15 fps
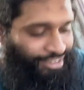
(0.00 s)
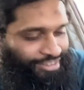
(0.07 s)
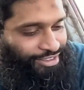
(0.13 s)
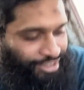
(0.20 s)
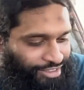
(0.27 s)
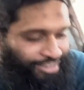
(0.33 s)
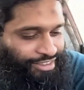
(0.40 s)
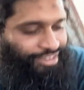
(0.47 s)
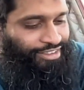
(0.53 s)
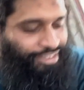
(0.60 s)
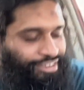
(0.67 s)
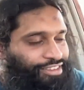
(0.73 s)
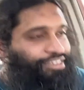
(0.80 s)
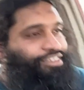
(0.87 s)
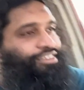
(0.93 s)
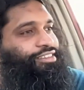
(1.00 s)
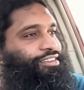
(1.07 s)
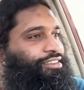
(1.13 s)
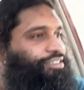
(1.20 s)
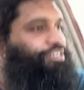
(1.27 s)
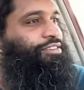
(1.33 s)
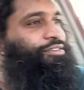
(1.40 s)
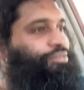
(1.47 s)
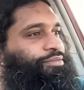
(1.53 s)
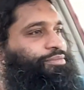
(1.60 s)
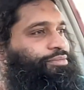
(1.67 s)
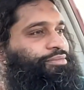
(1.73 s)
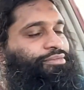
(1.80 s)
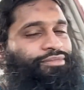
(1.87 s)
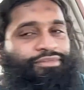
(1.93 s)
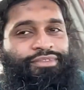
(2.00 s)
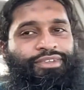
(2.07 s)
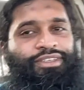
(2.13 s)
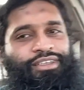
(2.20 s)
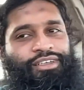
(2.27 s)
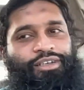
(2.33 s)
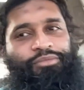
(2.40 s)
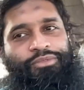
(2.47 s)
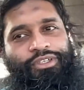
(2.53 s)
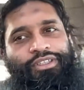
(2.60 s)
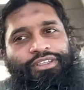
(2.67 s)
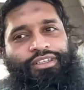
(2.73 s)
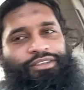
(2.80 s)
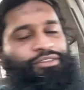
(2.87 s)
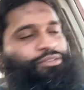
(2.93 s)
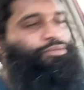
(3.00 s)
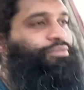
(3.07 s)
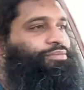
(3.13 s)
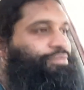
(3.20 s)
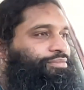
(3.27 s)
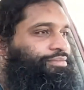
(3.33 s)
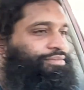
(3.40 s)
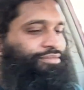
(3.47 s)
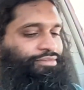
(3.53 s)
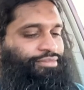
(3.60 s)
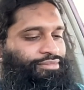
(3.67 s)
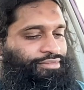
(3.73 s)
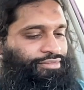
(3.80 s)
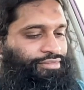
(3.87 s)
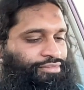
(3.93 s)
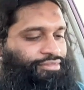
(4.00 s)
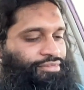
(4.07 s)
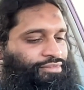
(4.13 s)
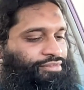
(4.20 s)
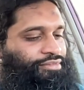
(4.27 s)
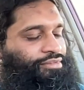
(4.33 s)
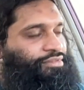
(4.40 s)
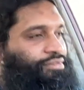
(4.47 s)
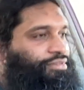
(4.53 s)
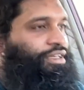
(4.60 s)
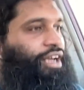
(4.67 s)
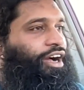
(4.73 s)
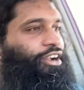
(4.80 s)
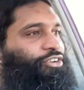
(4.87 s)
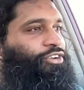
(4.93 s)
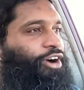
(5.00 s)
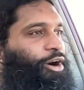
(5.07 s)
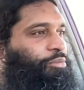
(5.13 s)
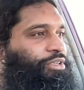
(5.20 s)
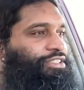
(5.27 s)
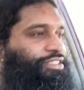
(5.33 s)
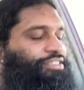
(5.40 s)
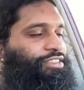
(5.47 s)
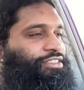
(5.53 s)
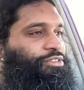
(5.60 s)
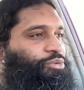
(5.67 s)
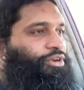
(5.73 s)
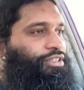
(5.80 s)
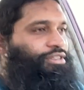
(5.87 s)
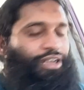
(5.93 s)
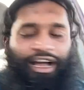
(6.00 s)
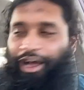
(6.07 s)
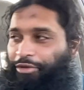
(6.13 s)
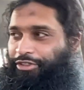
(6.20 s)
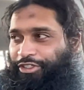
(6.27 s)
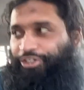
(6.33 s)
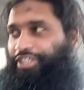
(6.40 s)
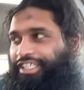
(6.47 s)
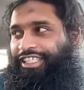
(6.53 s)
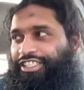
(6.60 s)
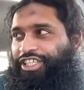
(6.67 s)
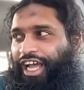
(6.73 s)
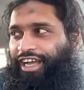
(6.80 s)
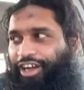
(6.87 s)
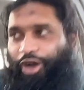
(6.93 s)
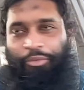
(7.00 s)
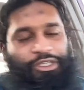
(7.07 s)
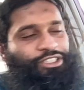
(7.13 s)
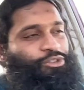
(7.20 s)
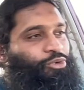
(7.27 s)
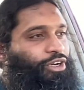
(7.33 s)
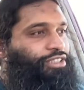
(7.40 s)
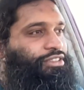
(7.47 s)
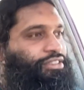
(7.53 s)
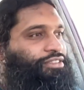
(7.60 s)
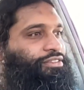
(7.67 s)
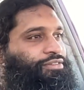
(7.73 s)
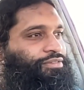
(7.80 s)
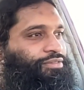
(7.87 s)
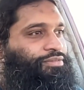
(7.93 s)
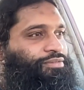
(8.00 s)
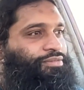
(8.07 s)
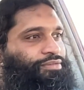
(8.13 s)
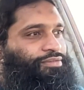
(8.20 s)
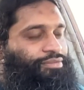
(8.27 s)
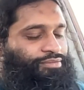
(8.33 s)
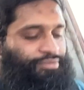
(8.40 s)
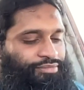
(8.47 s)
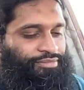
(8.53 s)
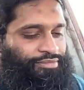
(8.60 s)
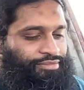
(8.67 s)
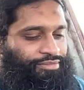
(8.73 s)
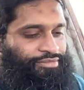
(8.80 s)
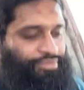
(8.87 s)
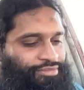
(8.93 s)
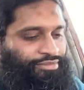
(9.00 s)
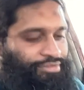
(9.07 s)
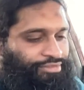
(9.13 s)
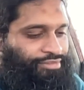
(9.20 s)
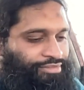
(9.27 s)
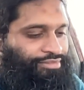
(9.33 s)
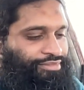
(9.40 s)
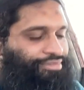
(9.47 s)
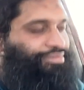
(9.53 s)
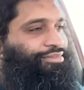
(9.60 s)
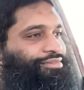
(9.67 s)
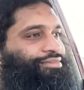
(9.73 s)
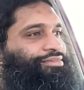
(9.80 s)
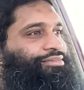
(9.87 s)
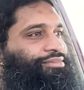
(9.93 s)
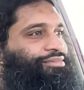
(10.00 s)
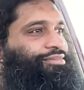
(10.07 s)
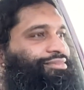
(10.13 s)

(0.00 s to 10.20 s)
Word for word: So far, so far we're in the red, eight dollars. I don't know how much is this one. How you didn't check how much it was? I didn't. You just said if it rings to accept it,